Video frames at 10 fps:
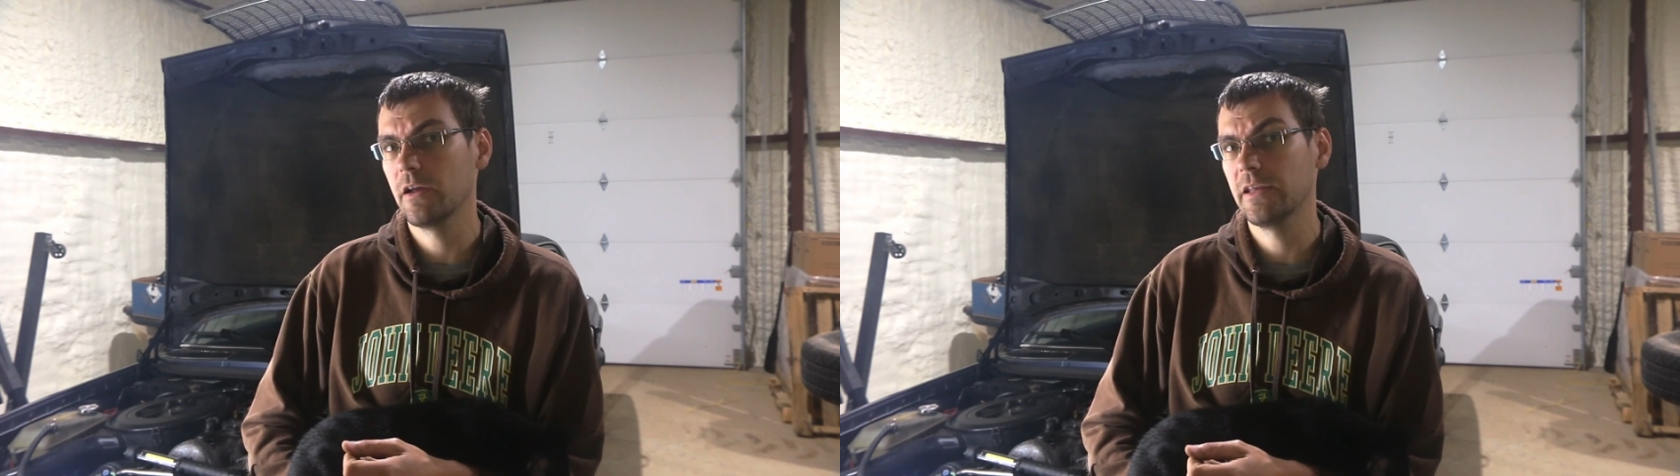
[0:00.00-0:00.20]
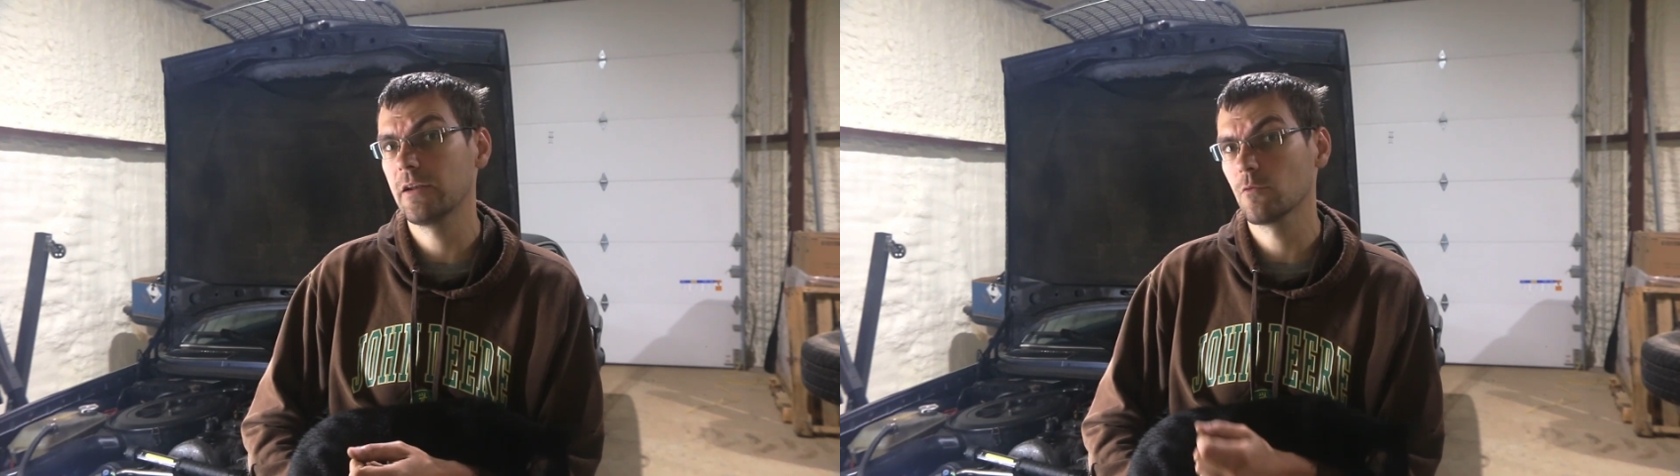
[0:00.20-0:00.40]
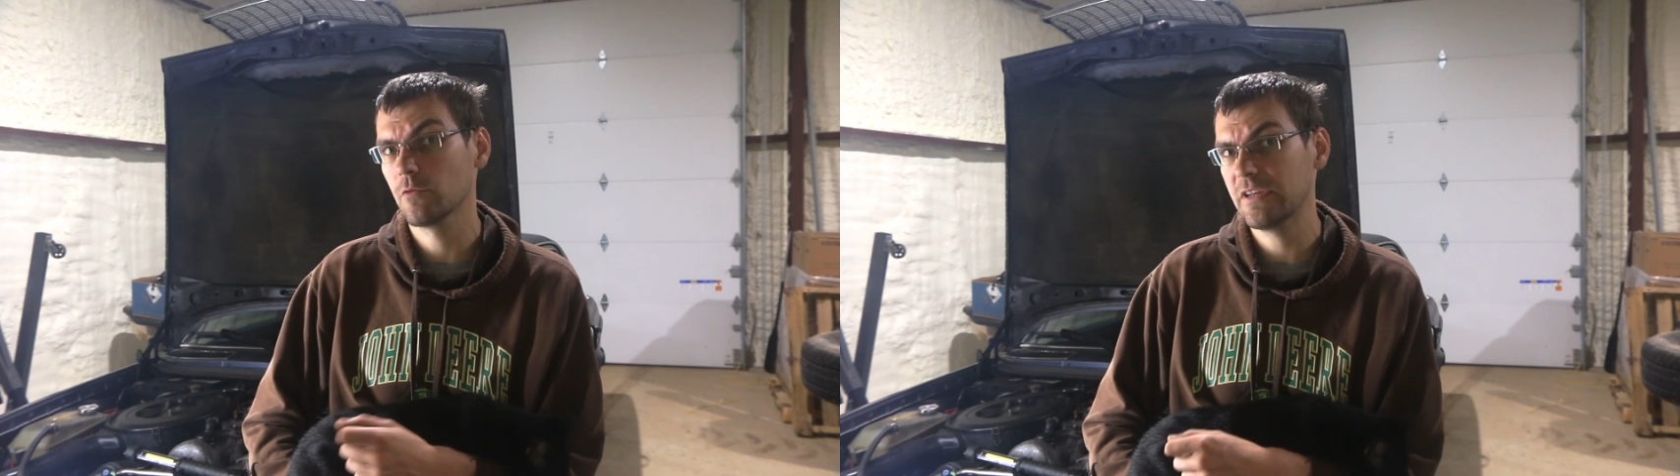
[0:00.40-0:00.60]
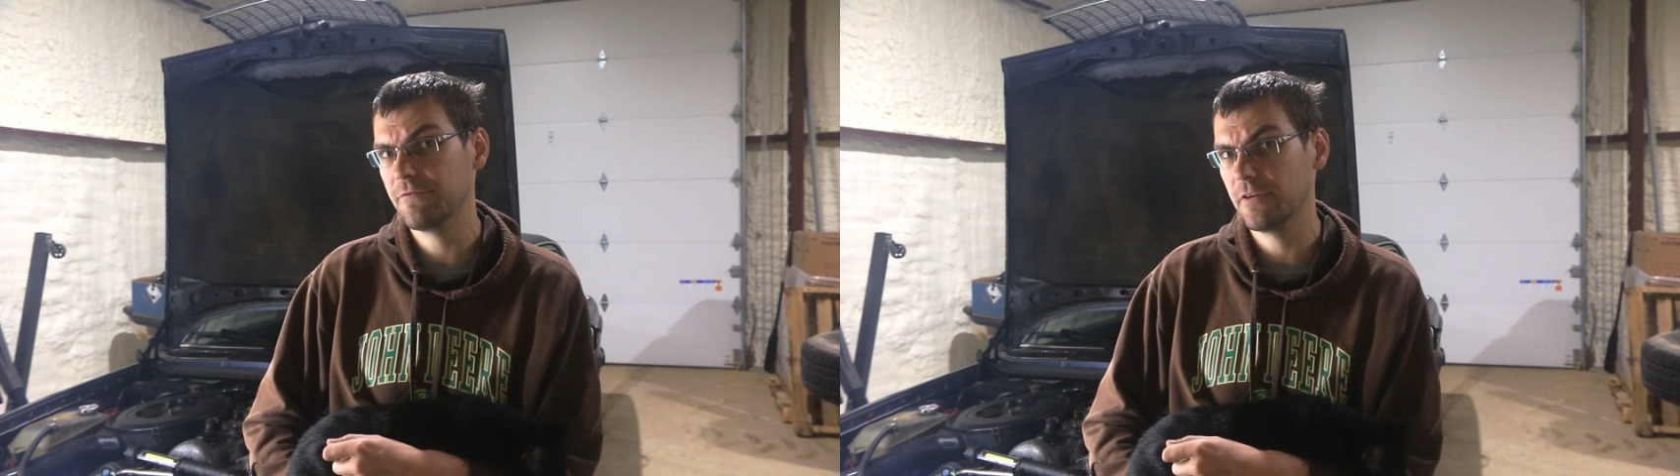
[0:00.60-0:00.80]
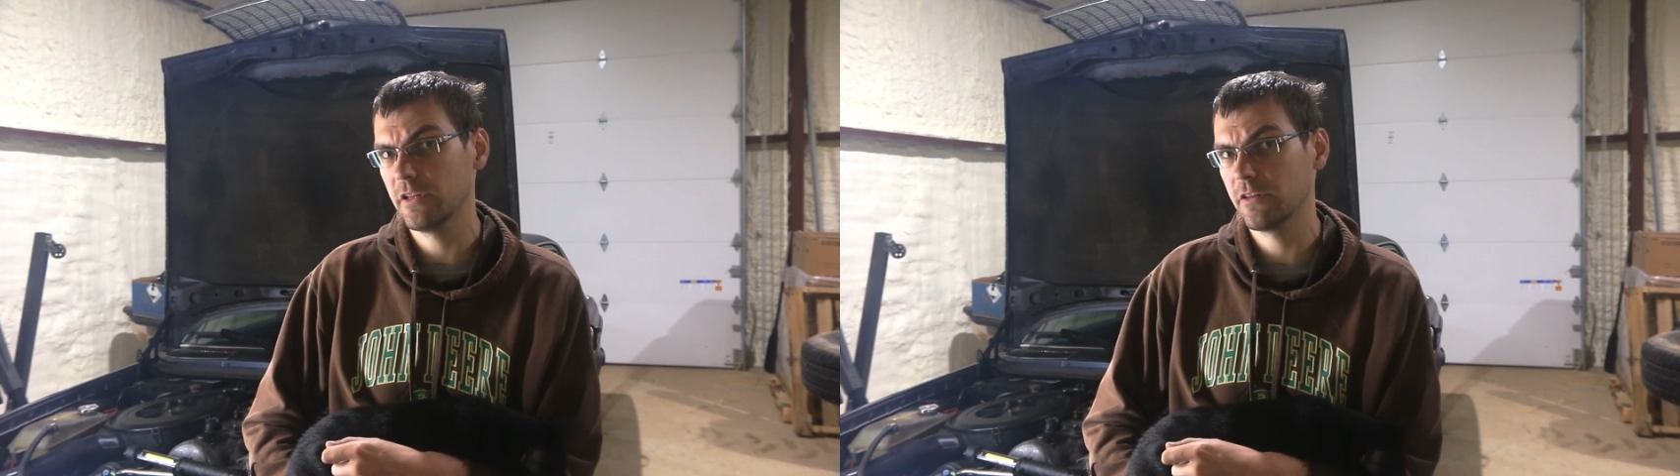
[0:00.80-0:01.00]
and then
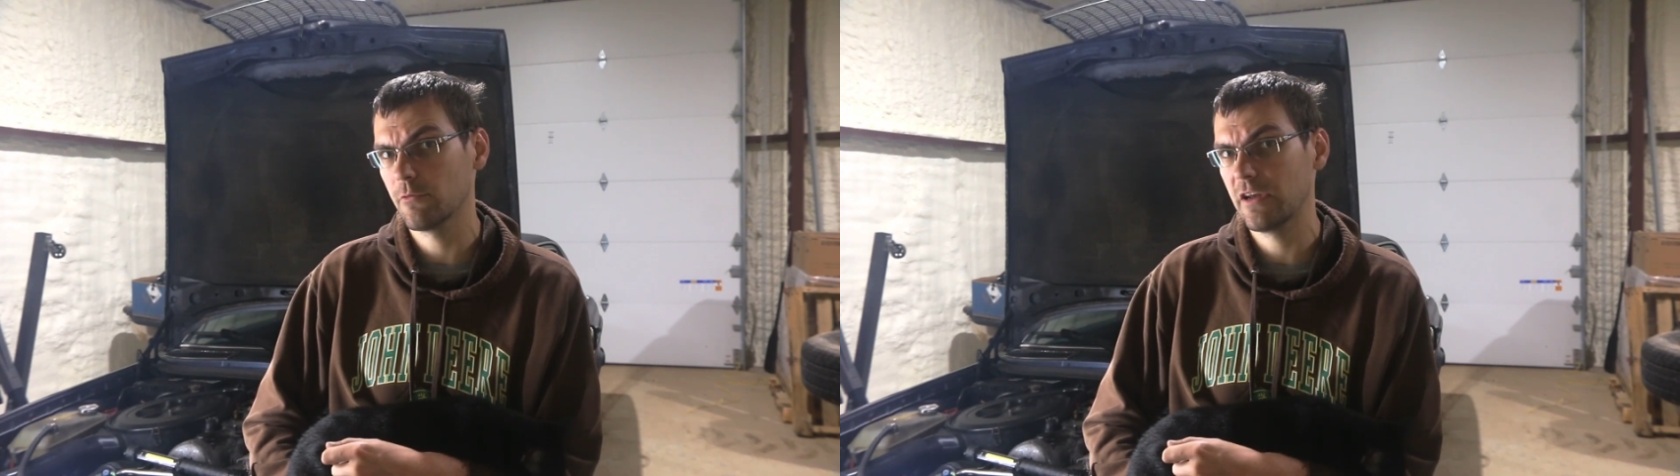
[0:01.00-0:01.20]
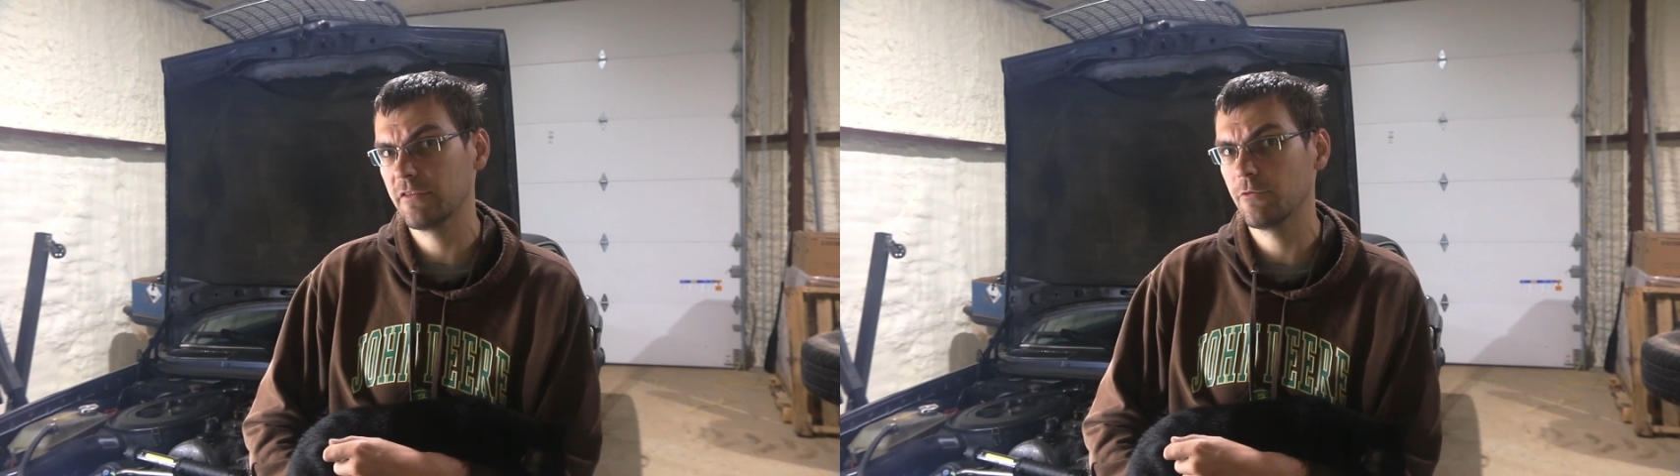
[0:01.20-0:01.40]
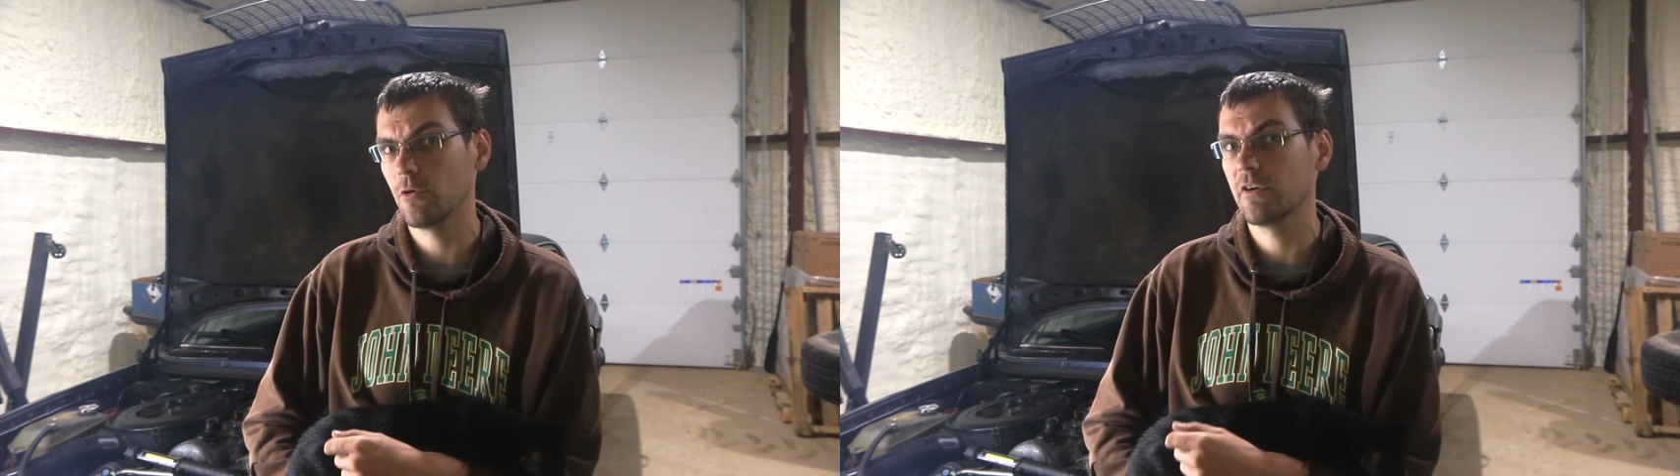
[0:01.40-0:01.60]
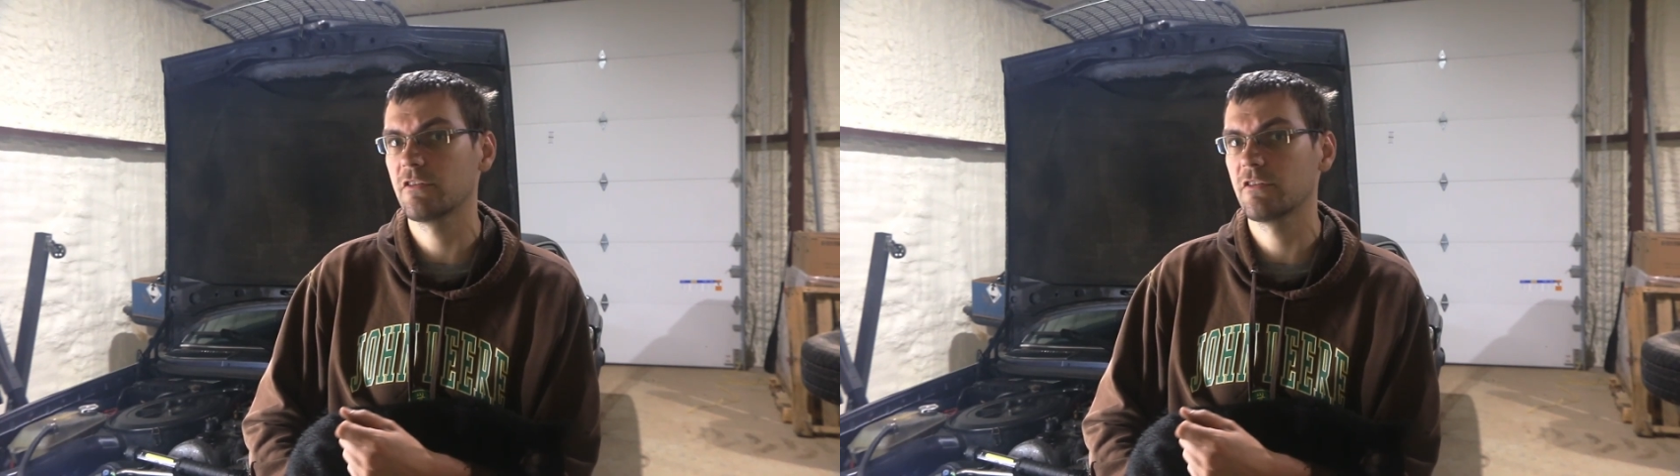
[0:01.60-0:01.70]
refilling the reservoir